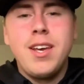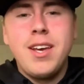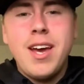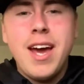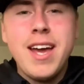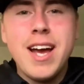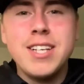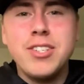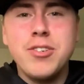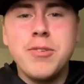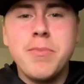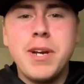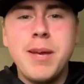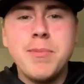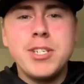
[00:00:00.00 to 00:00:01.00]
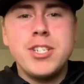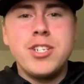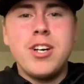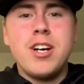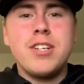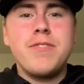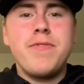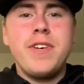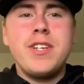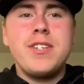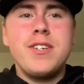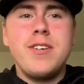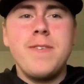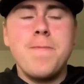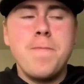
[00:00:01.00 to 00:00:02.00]
How you guys doing? My name is Josh
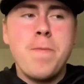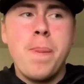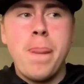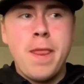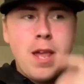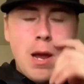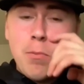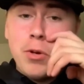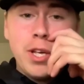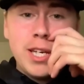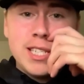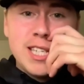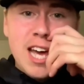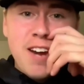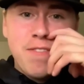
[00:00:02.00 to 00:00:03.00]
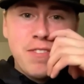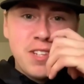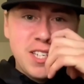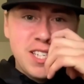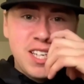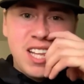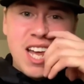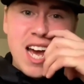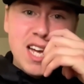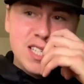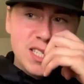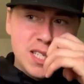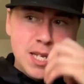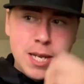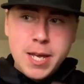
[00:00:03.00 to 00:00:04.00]
Fisher. I'm really excited for this
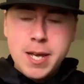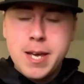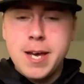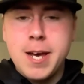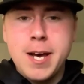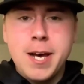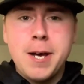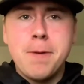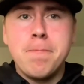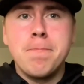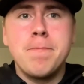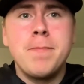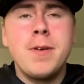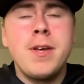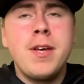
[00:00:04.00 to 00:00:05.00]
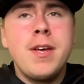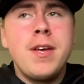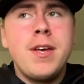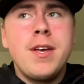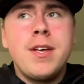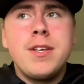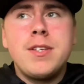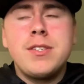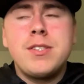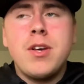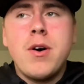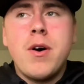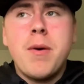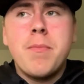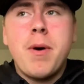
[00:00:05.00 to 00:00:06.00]
class. Um,
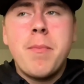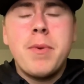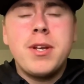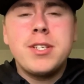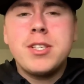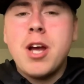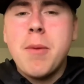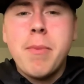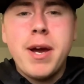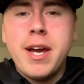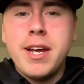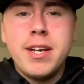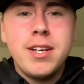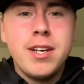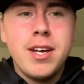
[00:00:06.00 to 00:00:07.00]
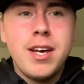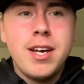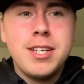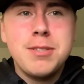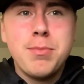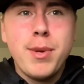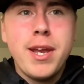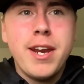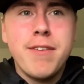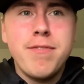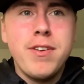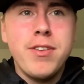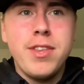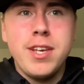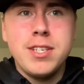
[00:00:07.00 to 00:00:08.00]
so I'm going to start by uh, explaining a
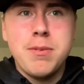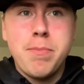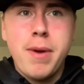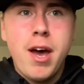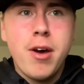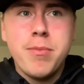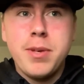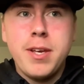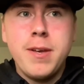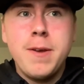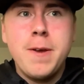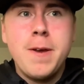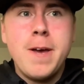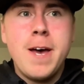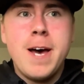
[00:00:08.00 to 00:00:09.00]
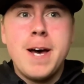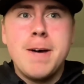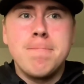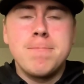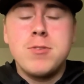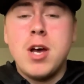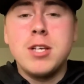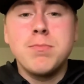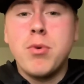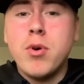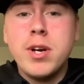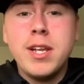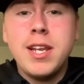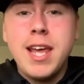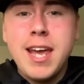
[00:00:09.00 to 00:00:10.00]
few things about me. Um, so I was born
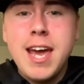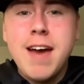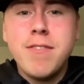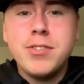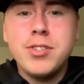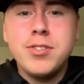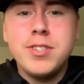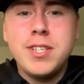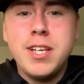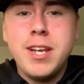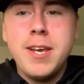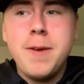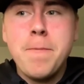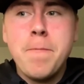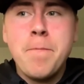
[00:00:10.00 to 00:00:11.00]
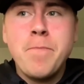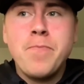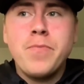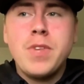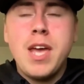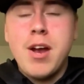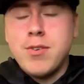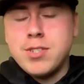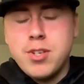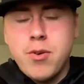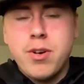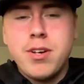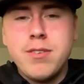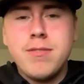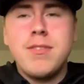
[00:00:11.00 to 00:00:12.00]
in Lake Havasu City,
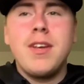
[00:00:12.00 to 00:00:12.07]
Arizona.